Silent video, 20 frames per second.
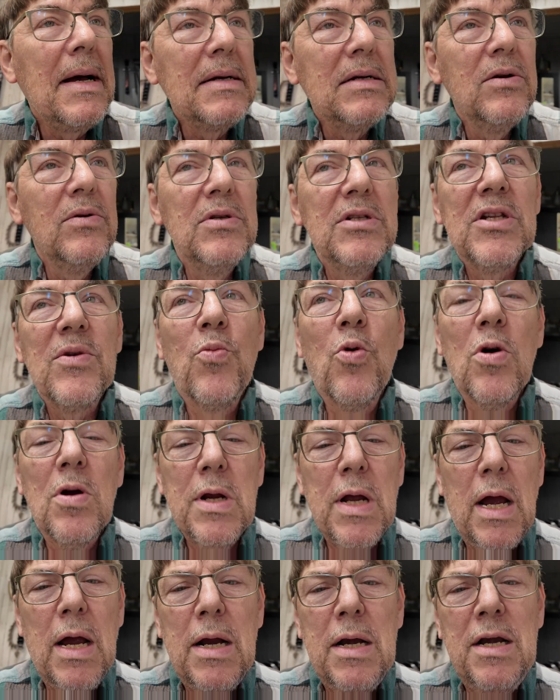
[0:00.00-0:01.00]
Doing some
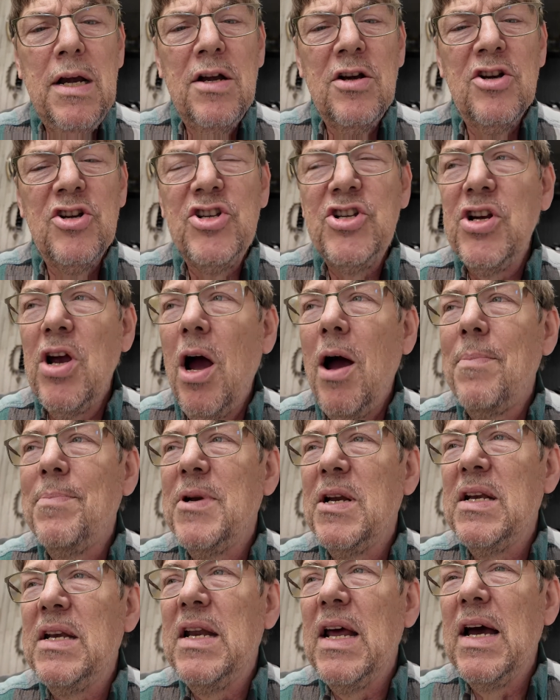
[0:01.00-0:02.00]
work out here in the shop
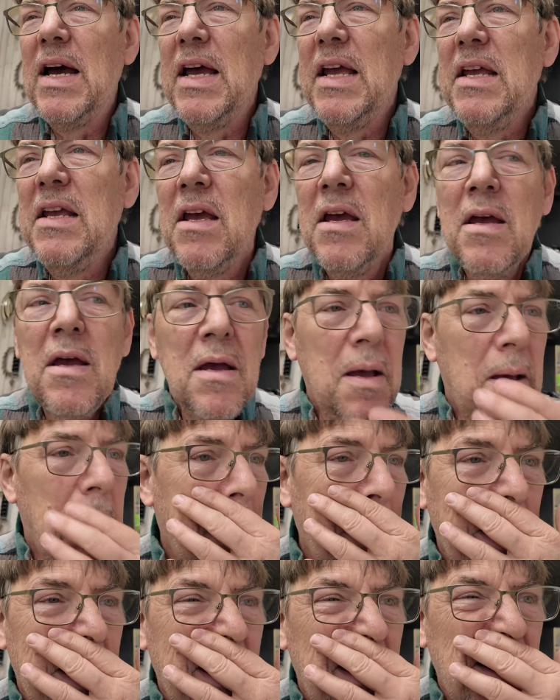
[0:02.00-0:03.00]
today.
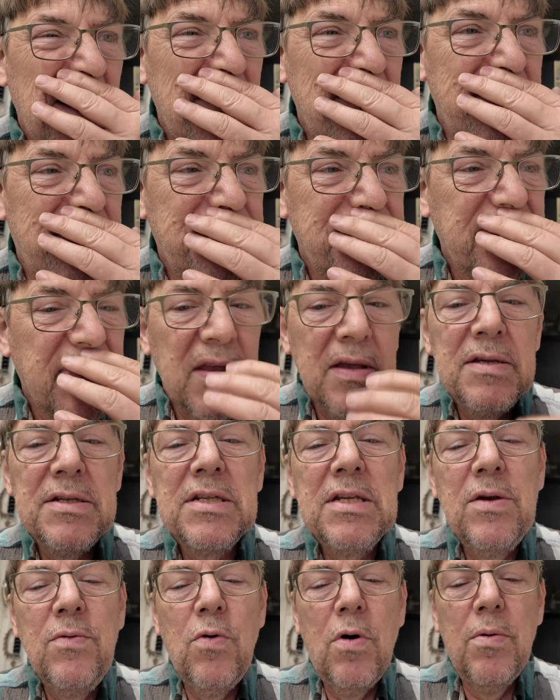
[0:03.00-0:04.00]
Let's
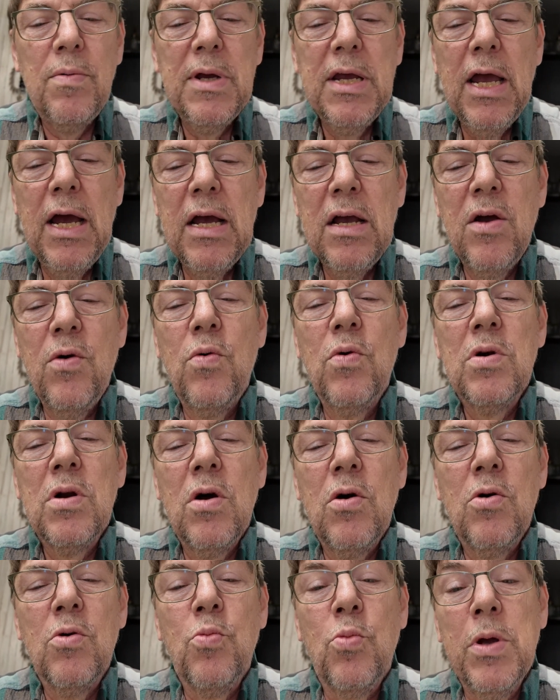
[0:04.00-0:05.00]
see what we got going
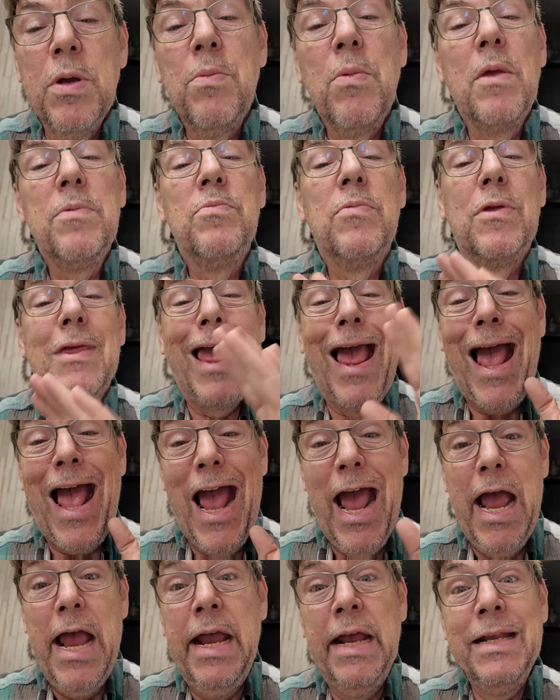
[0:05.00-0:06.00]
on.
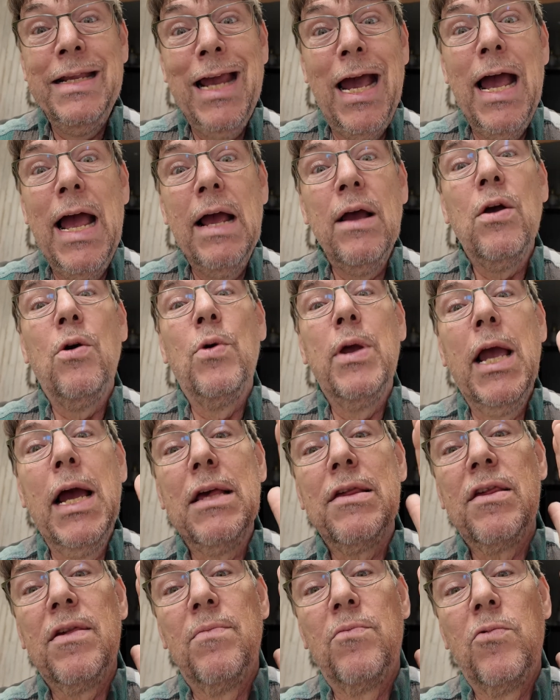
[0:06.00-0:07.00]
Hang tight. We
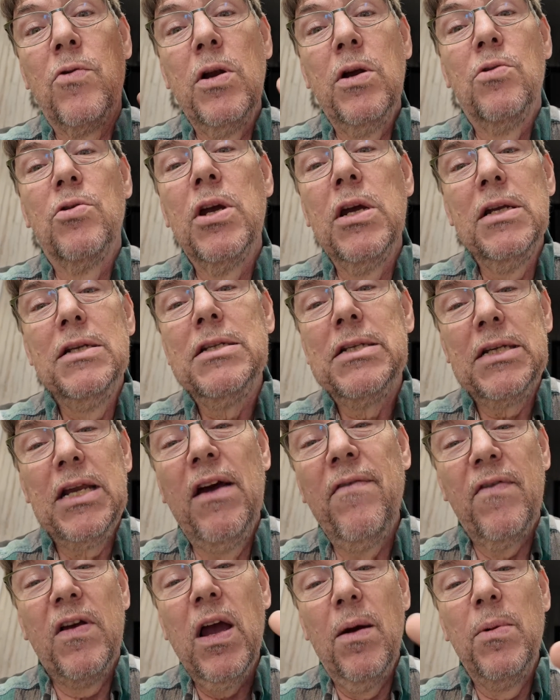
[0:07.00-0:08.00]
got some real good
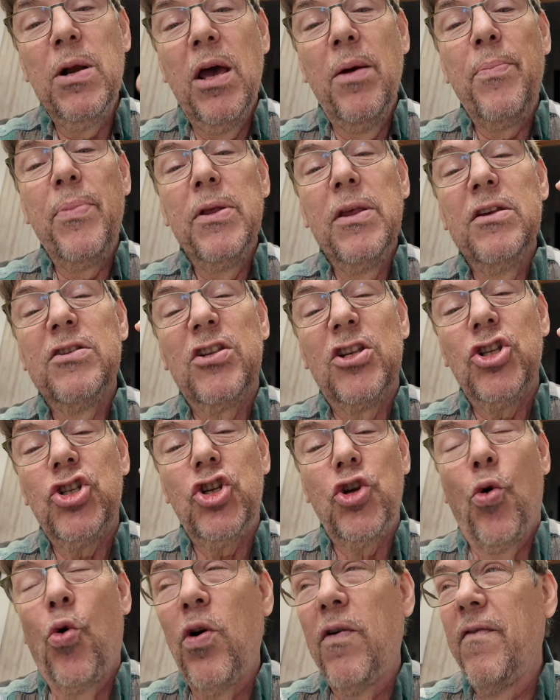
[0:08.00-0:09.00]
stuff coming up. This is a
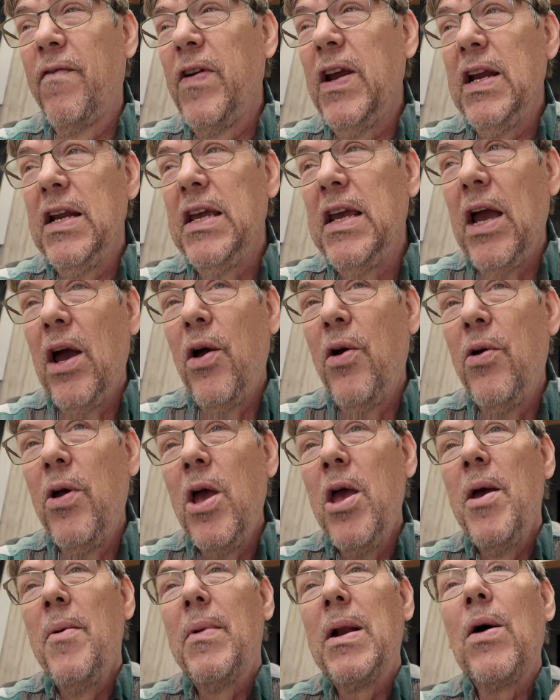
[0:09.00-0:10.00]
short video,
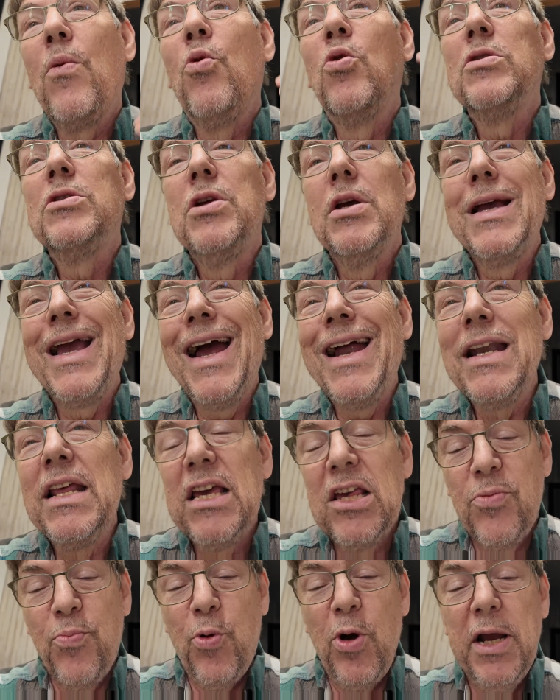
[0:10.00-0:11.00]
but I want to kind of
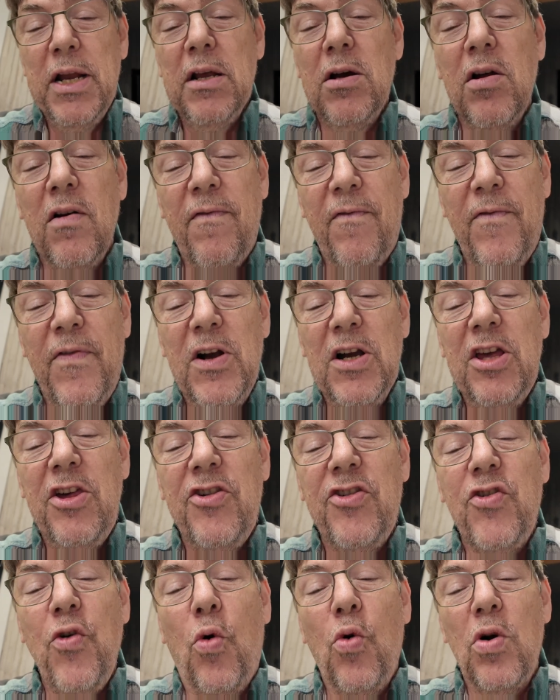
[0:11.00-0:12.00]
explain a little funny
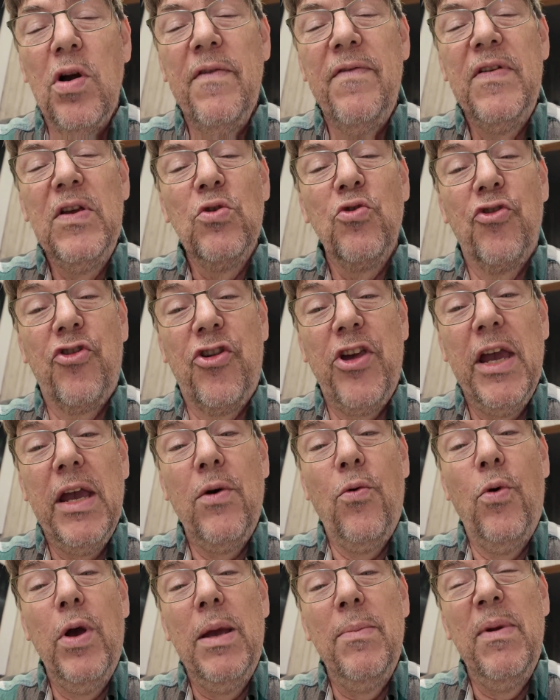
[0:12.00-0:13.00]
story. If you'll
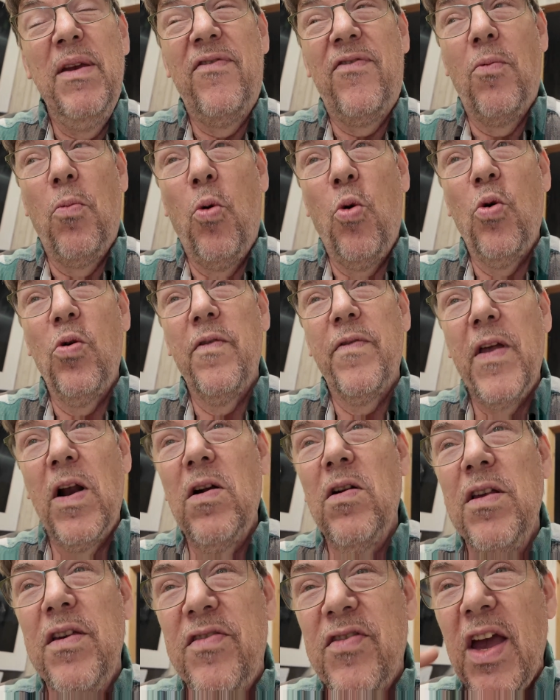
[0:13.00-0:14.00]
stick with me for more than
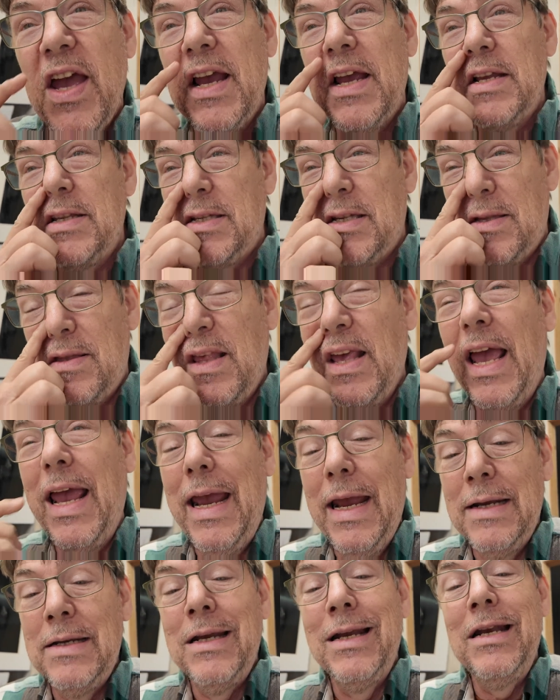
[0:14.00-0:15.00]
30 seconds, the
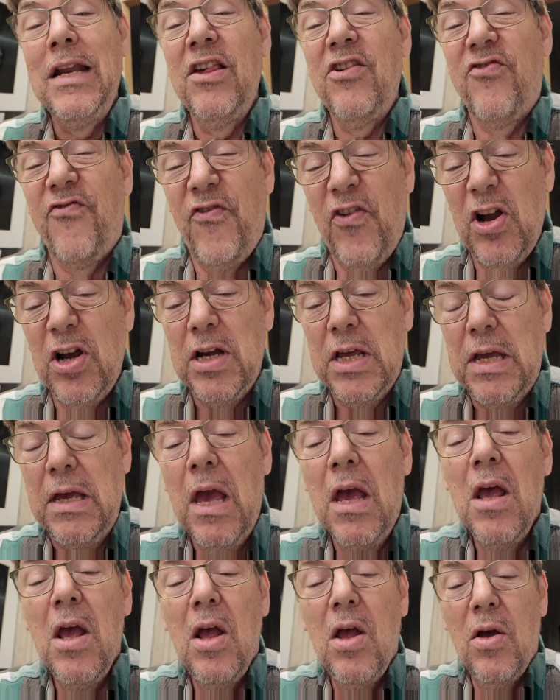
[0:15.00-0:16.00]
ending is funny.
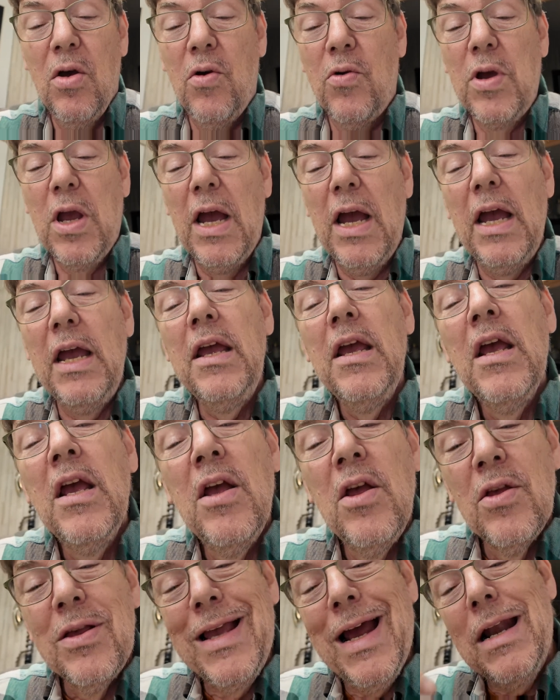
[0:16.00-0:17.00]
Okay?
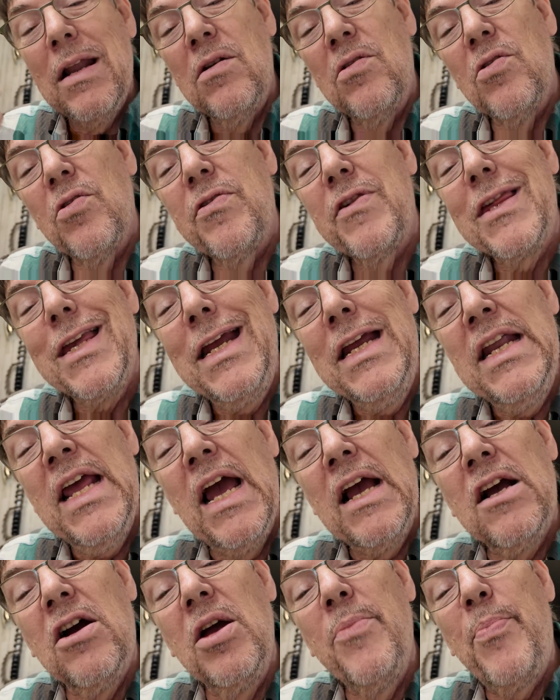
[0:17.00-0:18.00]
Got a little scene,
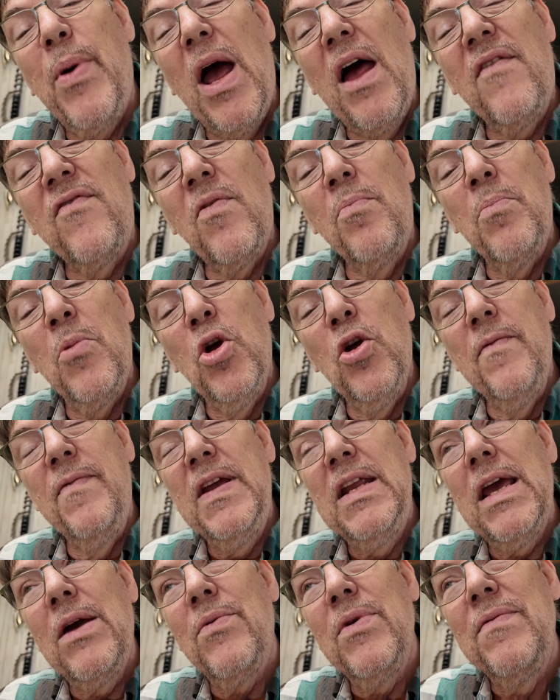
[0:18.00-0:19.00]
a clip out of a
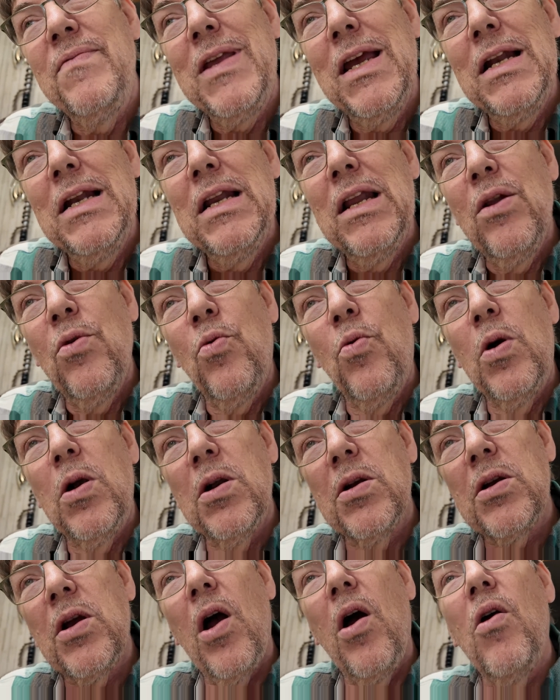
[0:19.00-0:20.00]
movie that we did a little
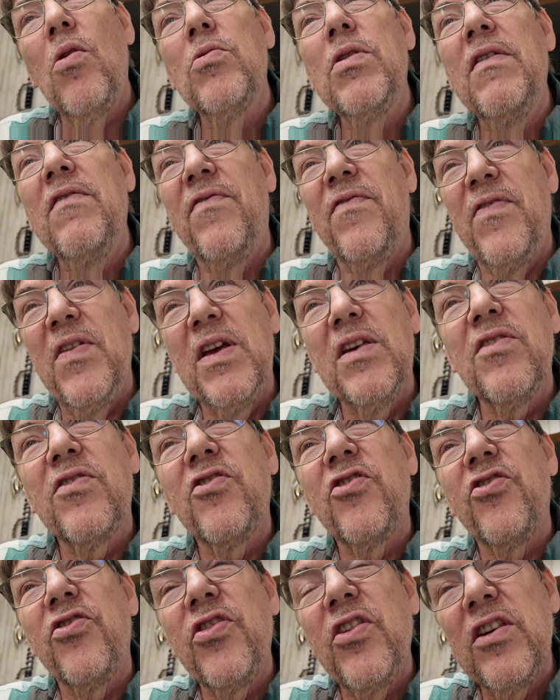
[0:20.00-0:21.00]
work on. It
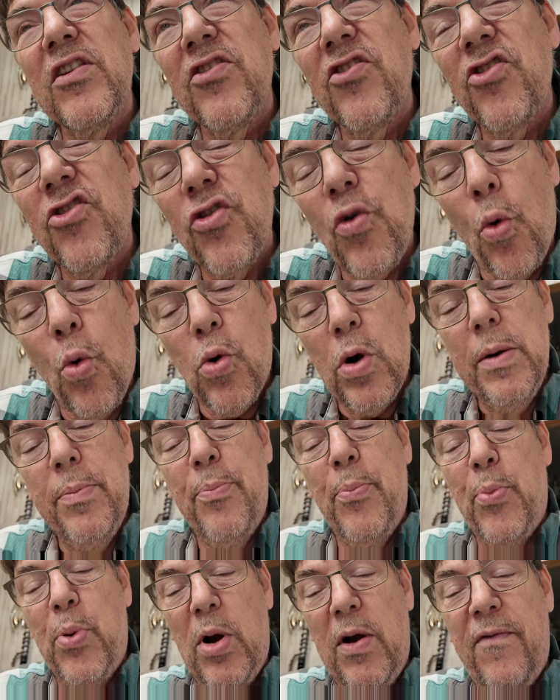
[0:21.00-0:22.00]
fits this story
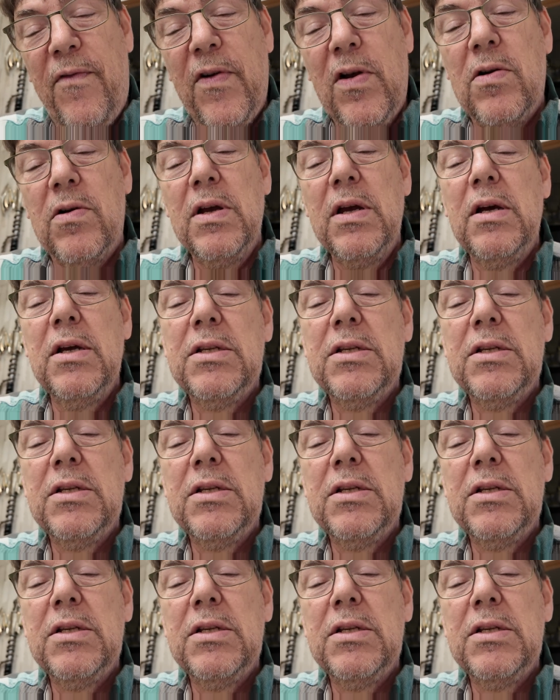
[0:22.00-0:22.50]
perfectly.